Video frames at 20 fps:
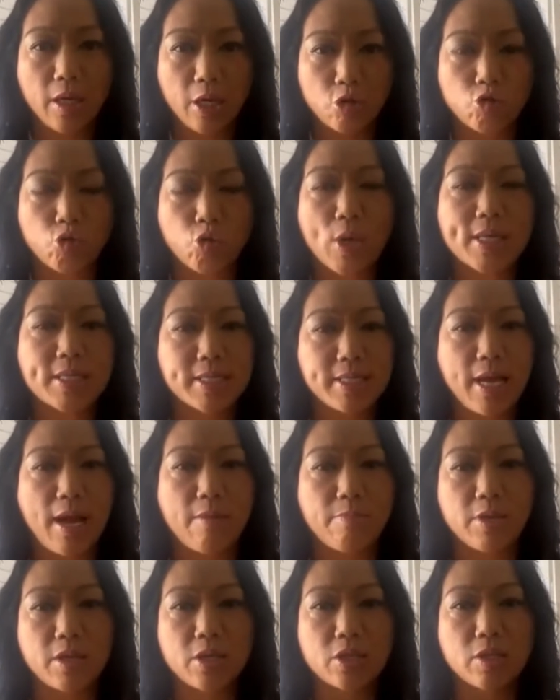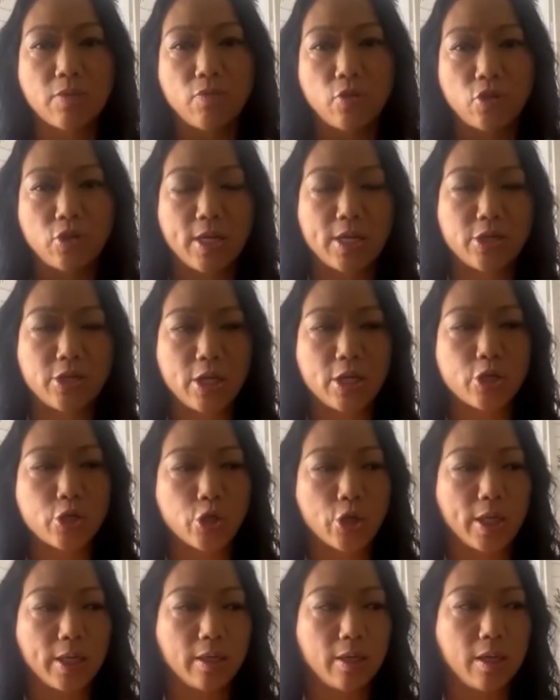address that, because if your
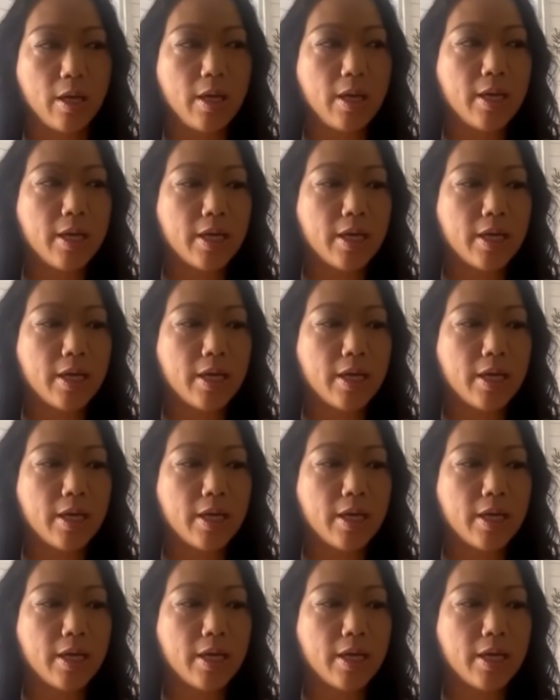digestion